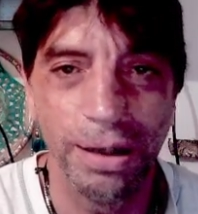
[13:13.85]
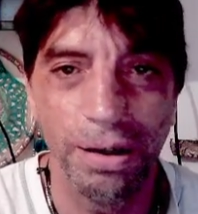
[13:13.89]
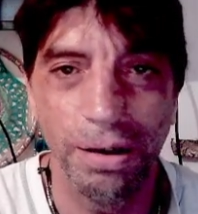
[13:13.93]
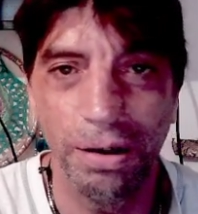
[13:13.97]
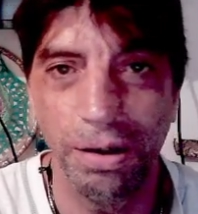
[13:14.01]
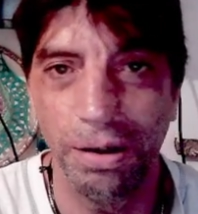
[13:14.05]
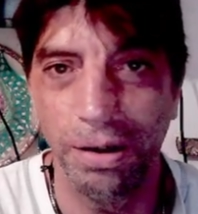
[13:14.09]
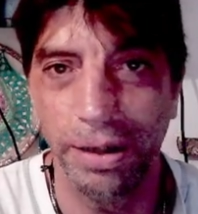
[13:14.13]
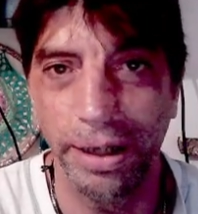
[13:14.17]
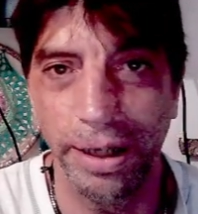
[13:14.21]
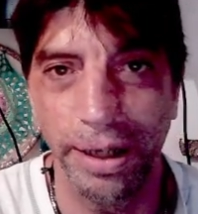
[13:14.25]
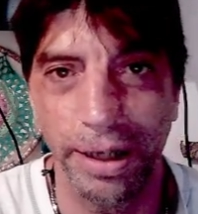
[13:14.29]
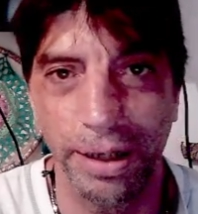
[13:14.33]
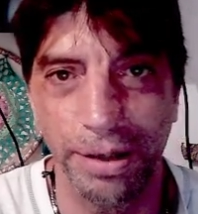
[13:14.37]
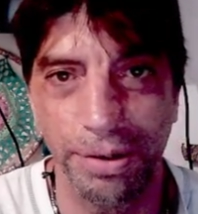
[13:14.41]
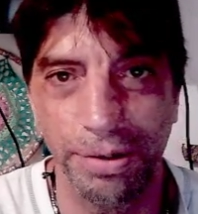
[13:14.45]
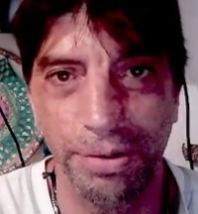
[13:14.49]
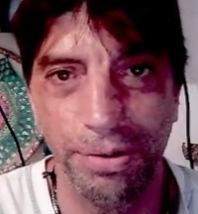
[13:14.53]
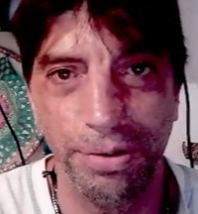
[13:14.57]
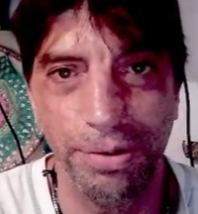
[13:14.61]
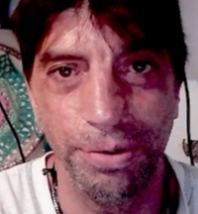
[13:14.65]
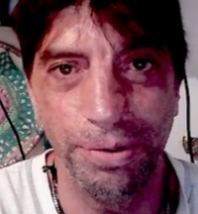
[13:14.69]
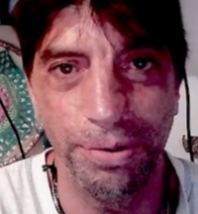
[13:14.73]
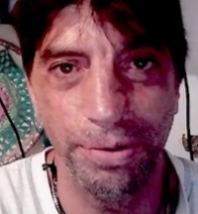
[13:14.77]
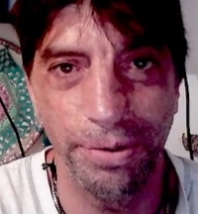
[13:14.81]
all you have
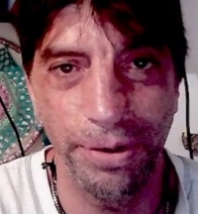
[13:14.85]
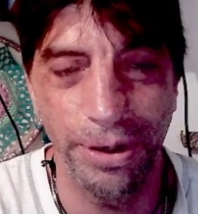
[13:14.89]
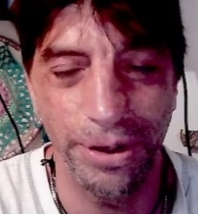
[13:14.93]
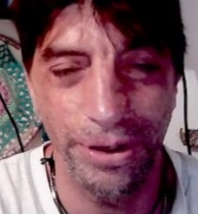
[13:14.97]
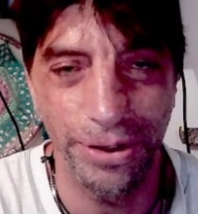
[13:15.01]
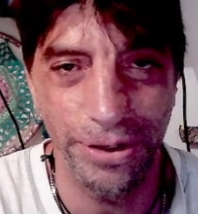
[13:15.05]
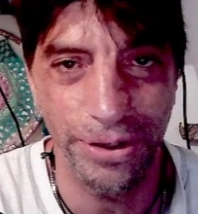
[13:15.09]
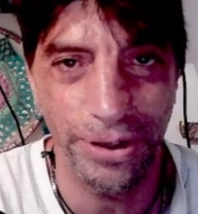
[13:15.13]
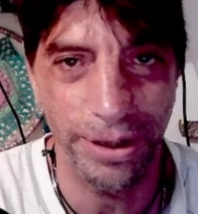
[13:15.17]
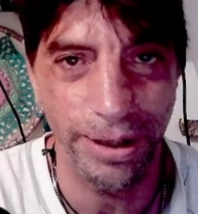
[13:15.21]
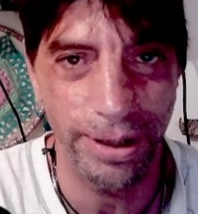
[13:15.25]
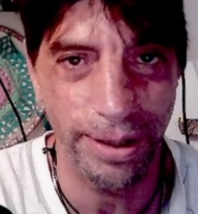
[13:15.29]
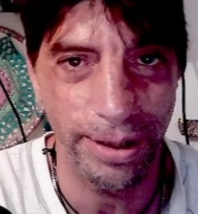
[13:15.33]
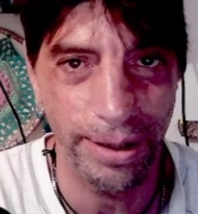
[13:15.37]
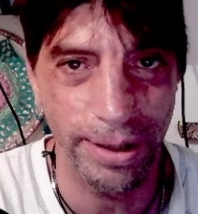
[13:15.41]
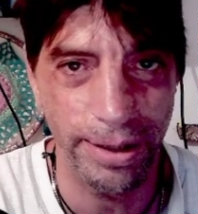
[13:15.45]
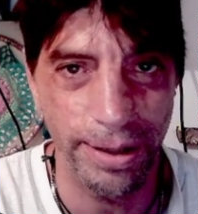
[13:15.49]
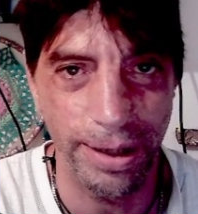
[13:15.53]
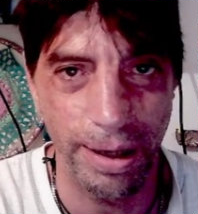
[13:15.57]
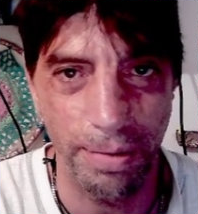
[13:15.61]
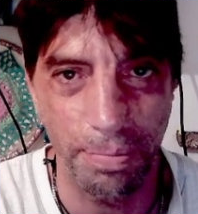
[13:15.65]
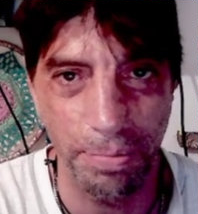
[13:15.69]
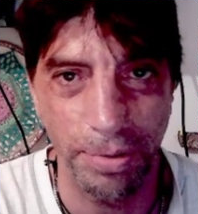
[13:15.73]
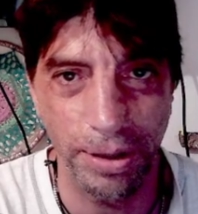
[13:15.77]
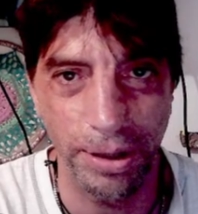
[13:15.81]
to do is
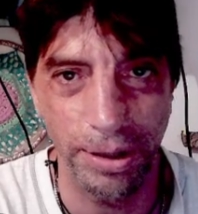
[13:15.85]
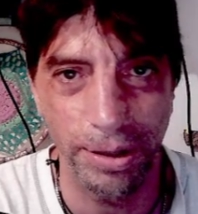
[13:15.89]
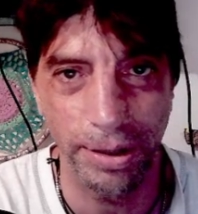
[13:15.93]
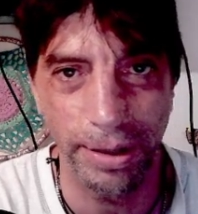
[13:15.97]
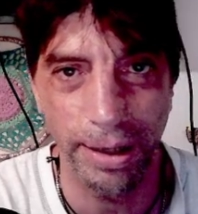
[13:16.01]
accepting